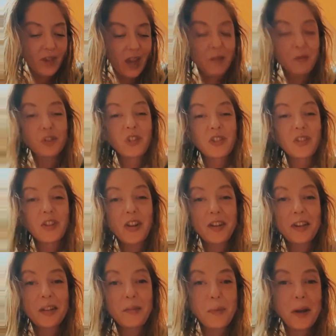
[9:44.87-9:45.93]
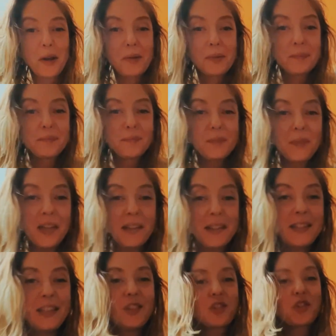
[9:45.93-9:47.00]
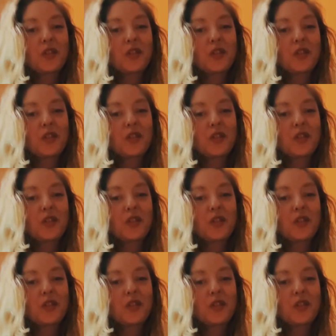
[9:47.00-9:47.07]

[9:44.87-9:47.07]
was just talking about being a teacher